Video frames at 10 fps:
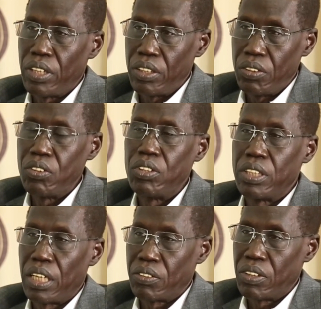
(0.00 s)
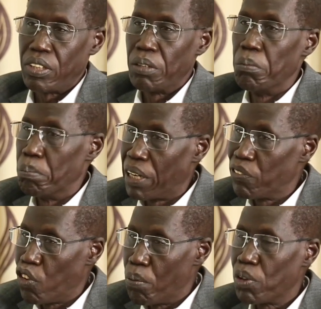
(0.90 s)
that the student access them.
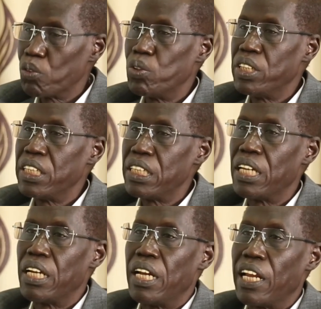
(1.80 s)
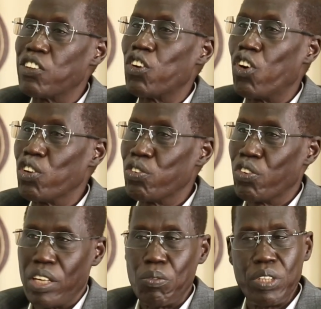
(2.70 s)
But foremost, we need lecture halls
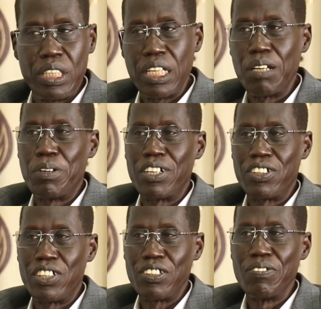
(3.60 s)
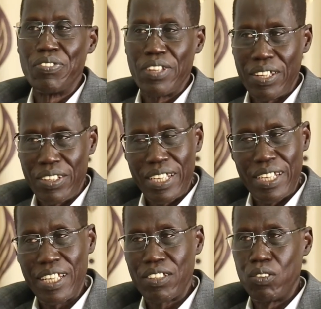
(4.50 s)
for them, we need the laboratories, and
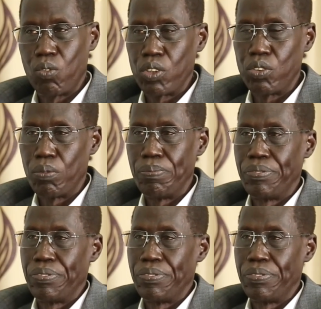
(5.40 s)
then next washroom.